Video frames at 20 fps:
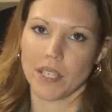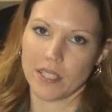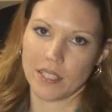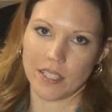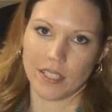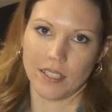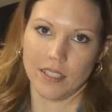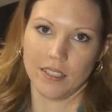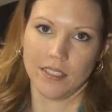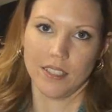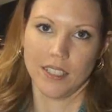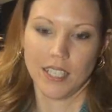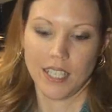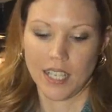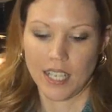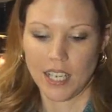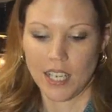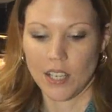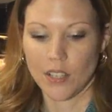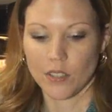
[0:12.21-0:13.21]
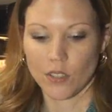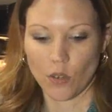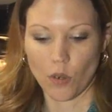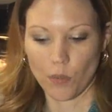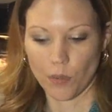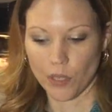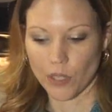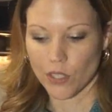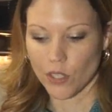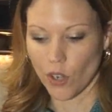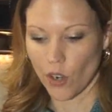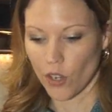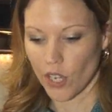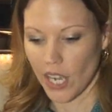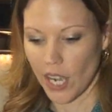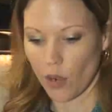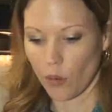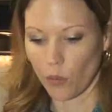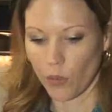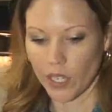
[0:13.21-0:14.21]
pizza. So I'm going to start
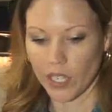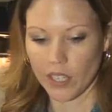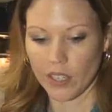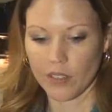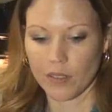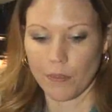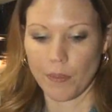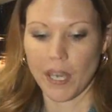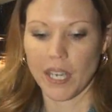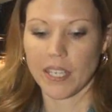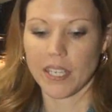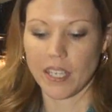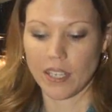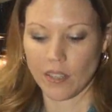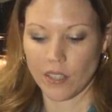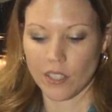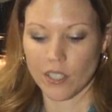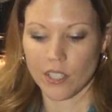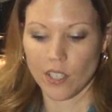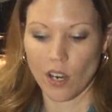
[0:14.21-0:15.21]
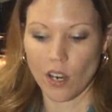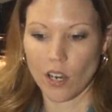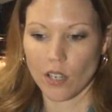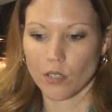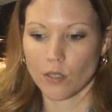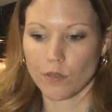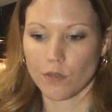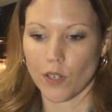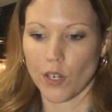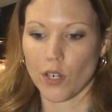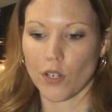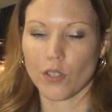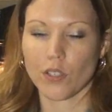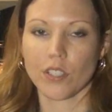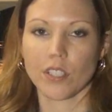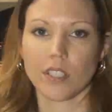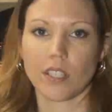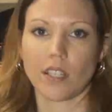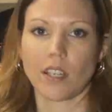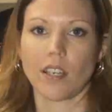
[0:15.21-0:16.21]
out with making the sauce
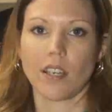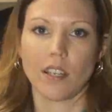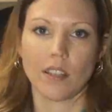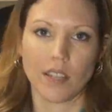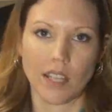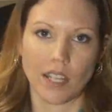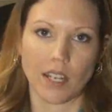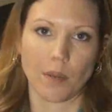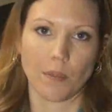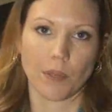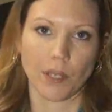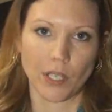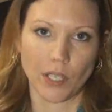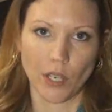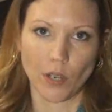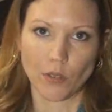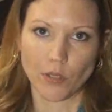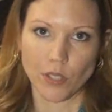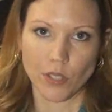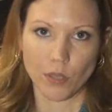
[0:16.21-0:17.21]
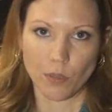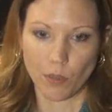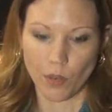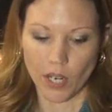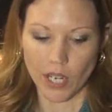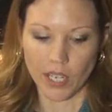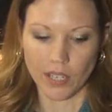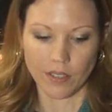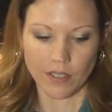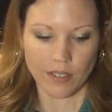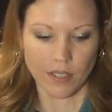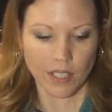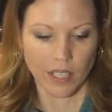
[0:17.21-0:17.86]
first, then I'm going to go to the bread.